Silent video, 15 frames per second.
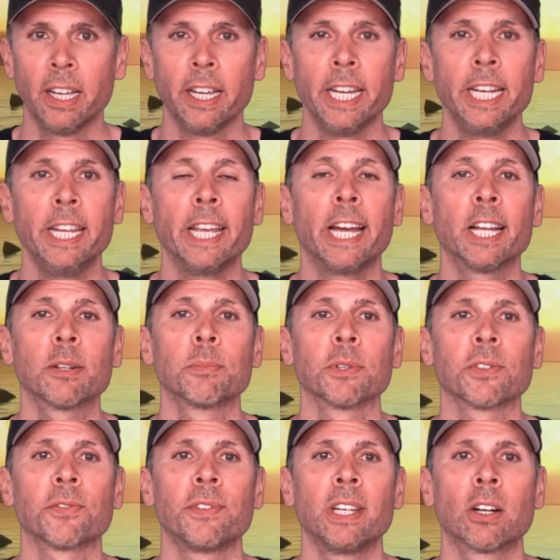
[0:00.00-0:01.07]
in the
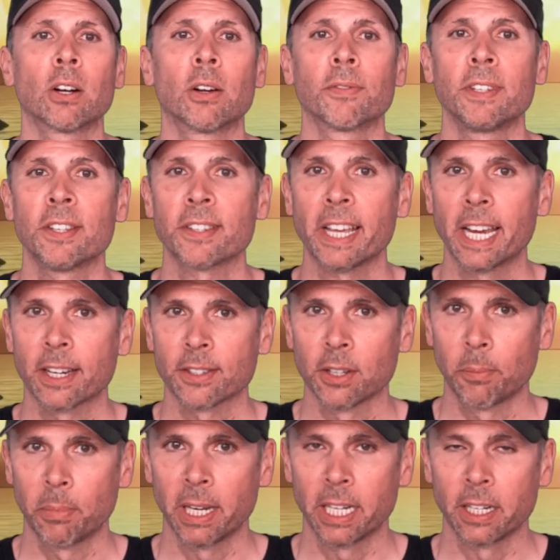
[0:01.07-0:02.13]
atmosphere of this
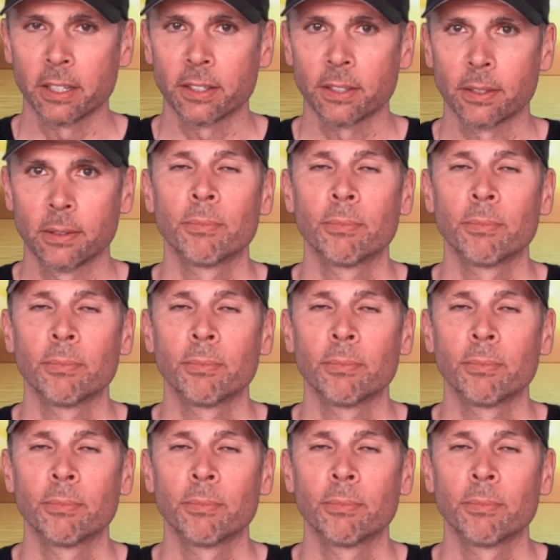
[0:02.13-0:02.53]
exoplanet.